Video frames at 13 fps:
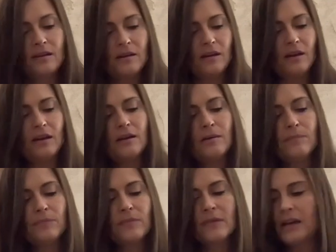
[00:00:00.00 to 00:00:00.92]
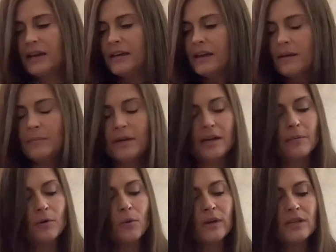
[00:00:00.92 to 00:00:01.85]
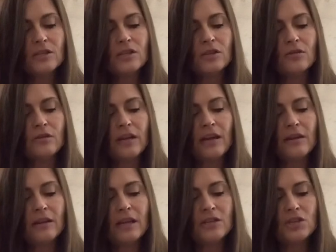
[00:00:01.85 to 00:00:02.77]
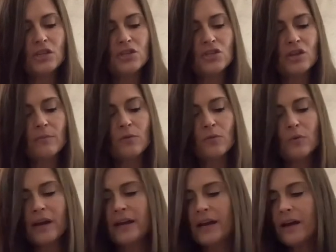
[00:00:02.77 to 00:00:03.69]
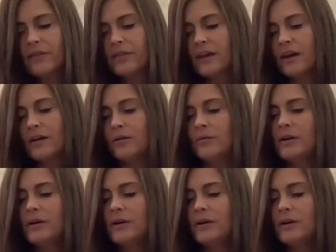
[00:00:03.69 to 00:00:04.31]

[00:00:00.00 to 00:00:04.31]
I mean, I'm going to. They just jumped right out though.